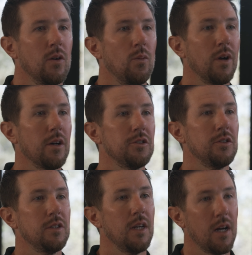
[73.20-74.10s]
We also
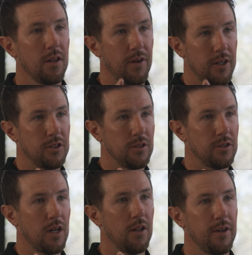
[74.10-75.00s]
see
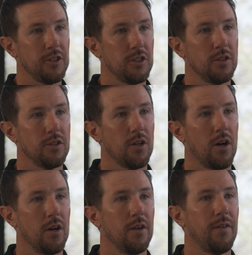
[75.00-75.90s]
elevations. Elevations
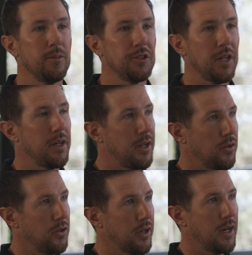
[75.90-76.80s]
are, if I'm standing here
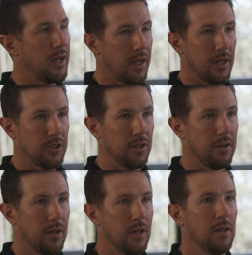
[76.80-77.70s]
looking at a
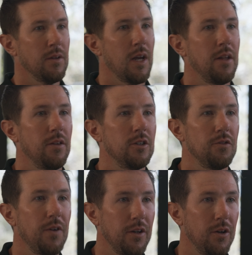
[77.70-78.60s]
kitchen and there's a
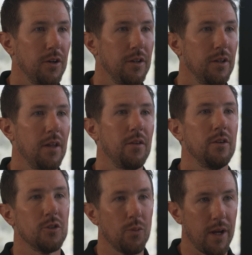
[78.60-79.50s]
vent hood and
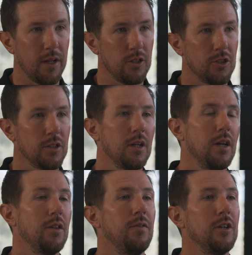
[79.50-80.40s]
there's a range
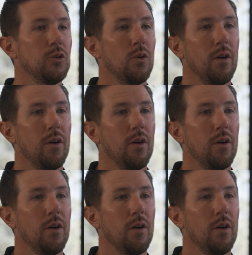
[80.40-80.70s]
and the visual